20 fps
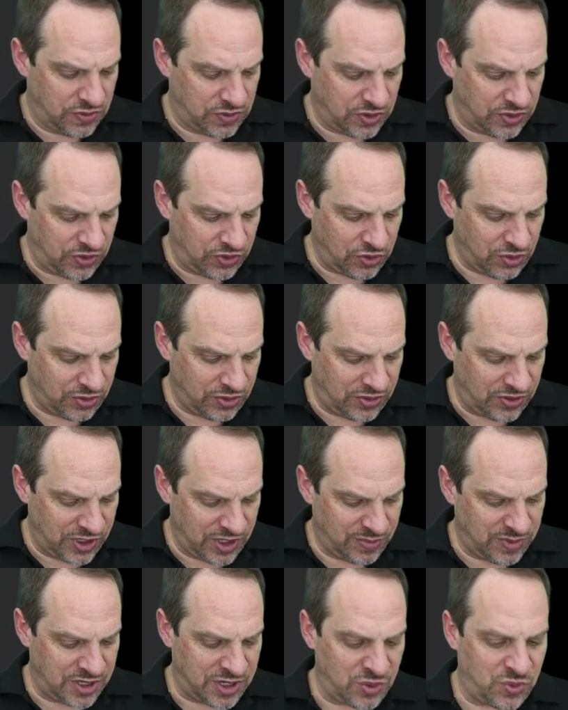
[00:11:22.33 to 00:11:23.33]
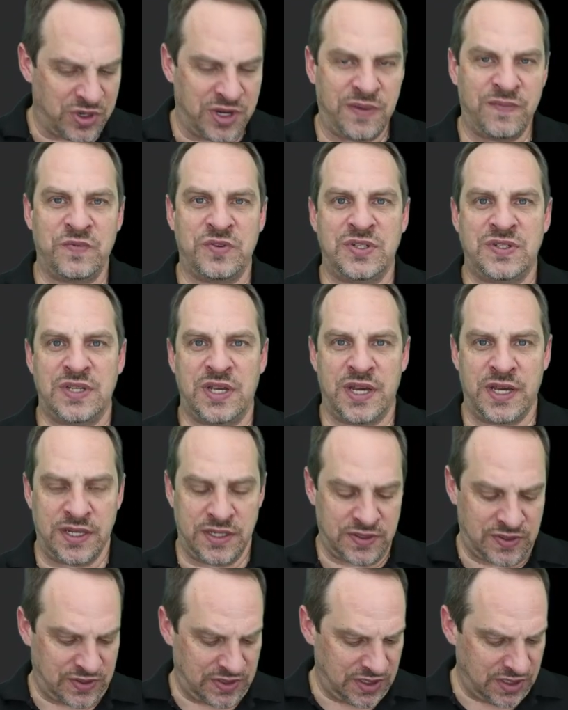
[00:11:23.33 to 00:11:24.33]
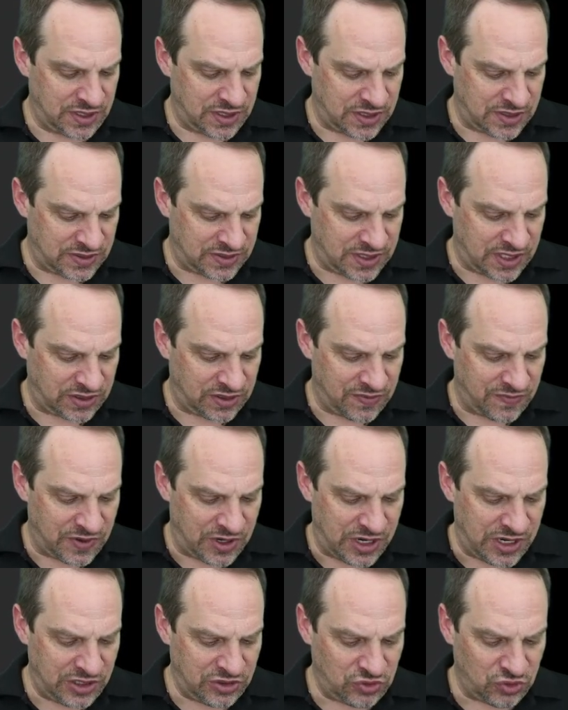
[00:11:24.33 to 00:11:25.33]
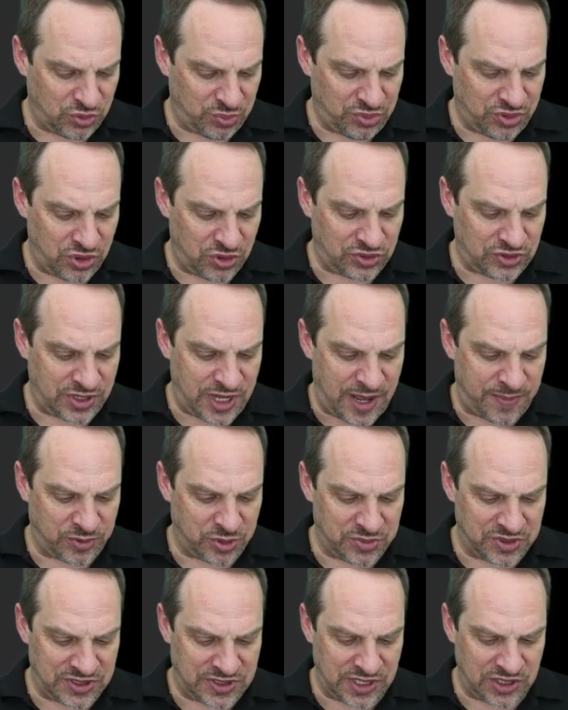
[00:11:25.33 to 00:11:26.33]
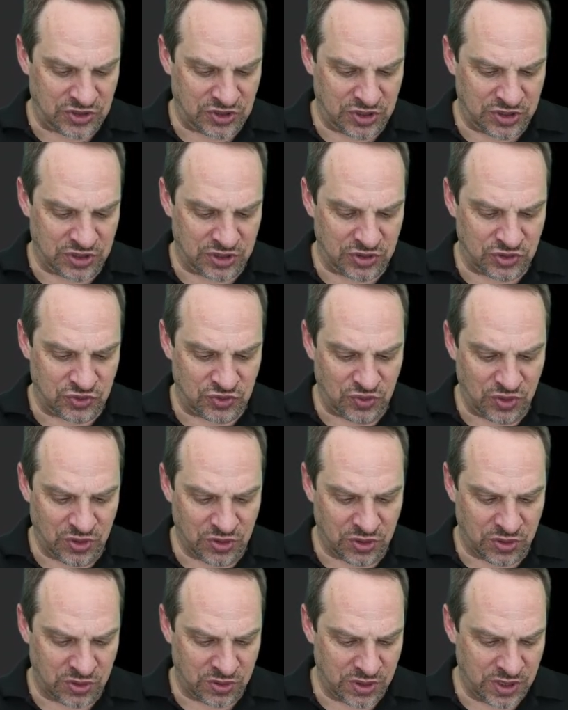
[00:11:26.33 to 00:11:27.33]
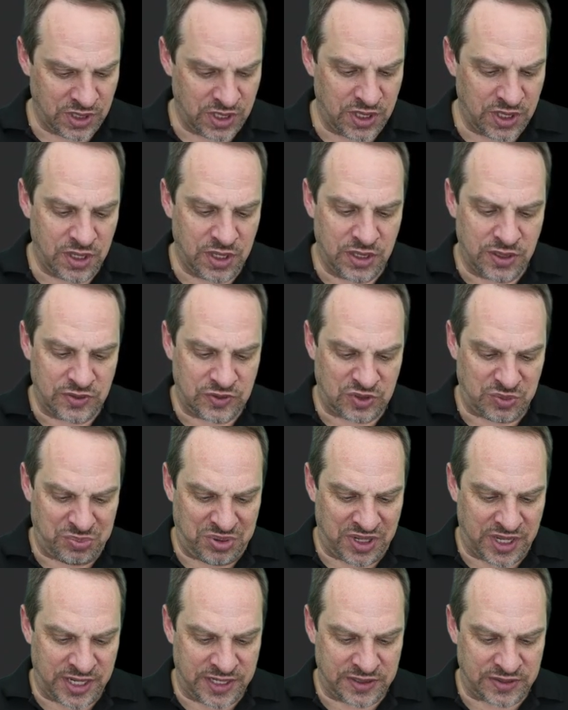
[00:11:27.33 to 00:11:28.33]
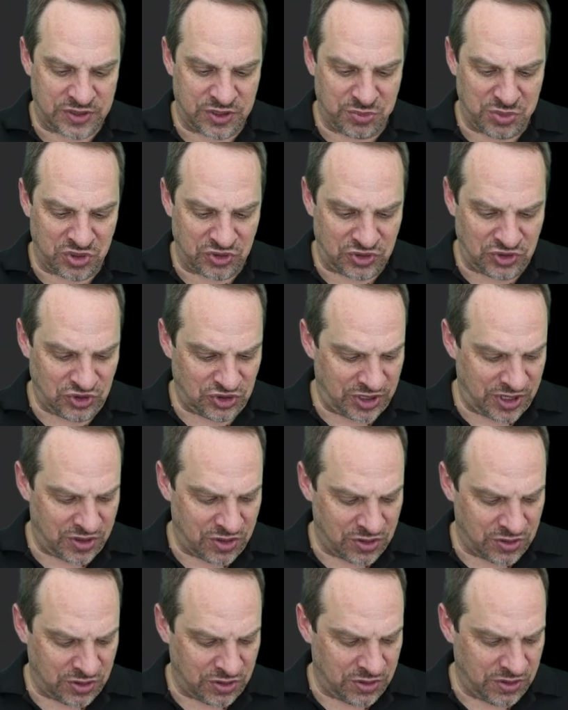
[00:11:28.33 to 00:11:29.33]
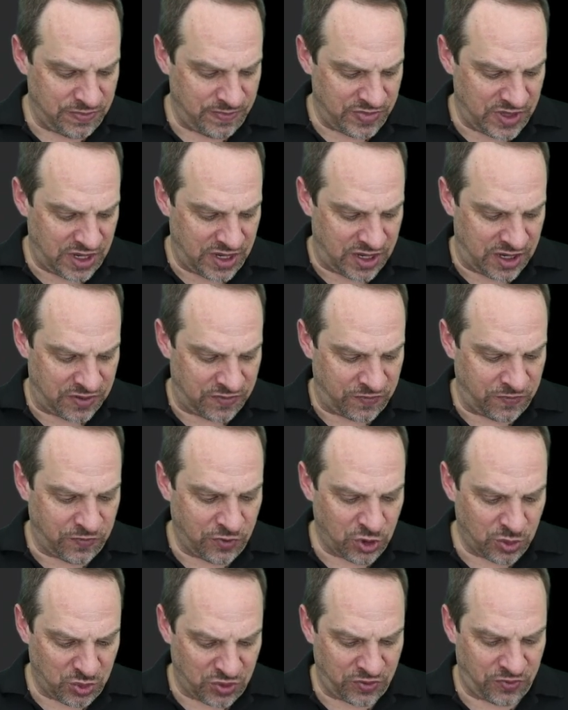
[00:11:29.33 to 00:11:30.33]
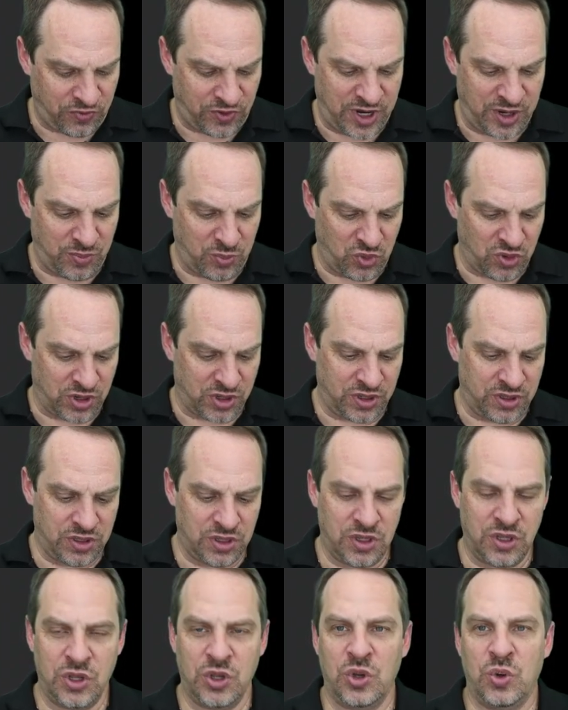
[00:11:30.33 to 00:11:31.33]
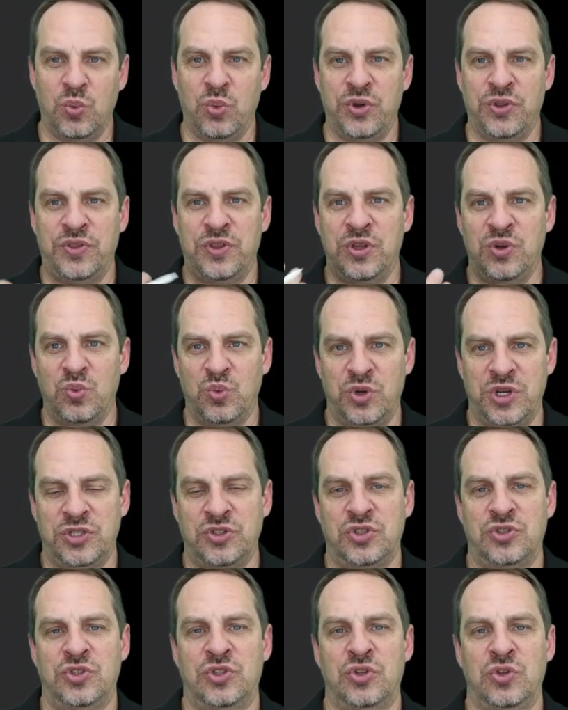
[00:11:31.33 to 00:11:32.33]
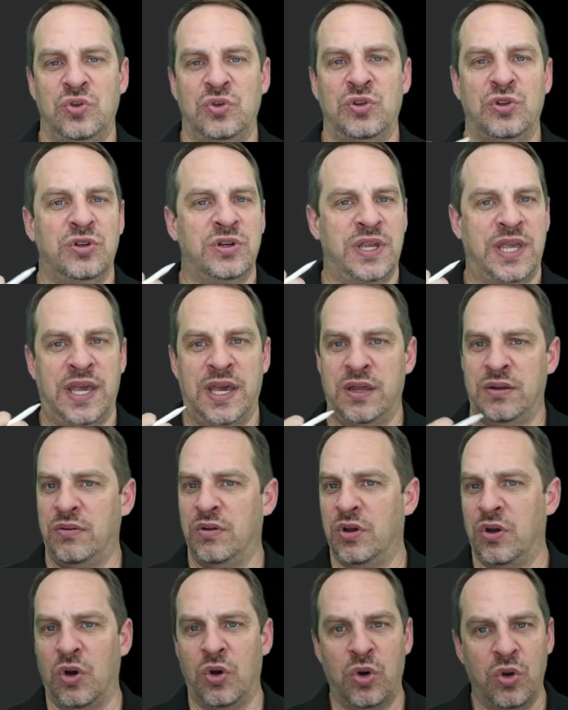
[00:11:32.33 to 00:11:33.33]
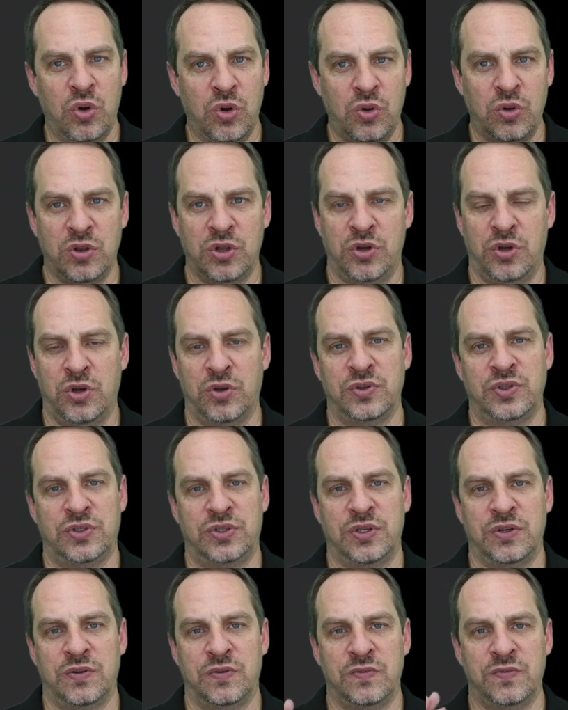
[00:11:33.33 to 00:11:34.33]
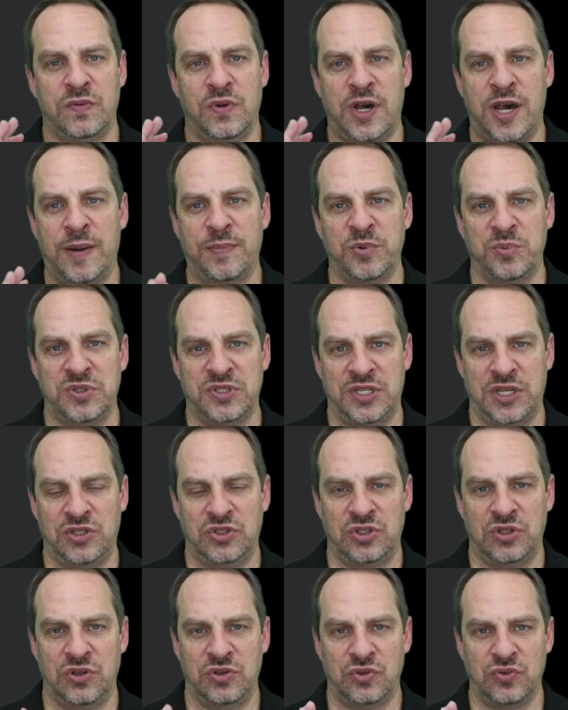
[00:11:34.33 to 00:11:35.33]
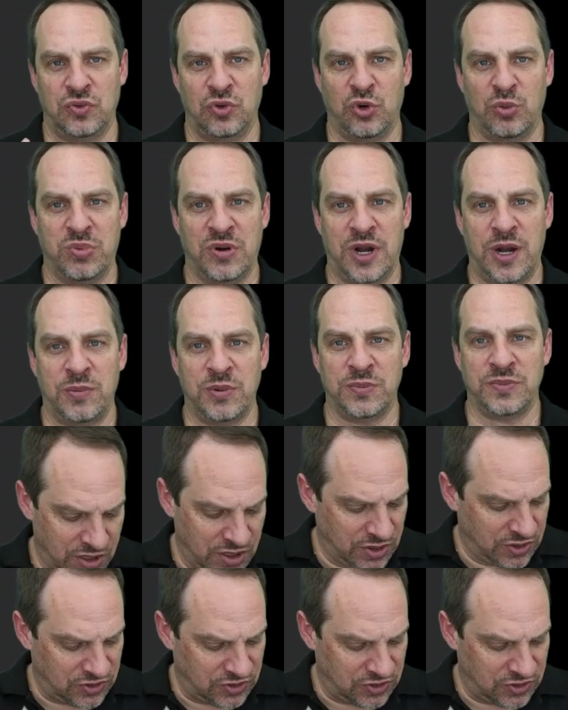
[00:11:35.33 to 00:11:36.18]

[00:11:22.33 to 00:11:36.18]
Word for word: The third theme that I want to emphasize is that the variational approach to optimization and control supplies the most general and formal framework within which to look at a whole host of optimization control problems.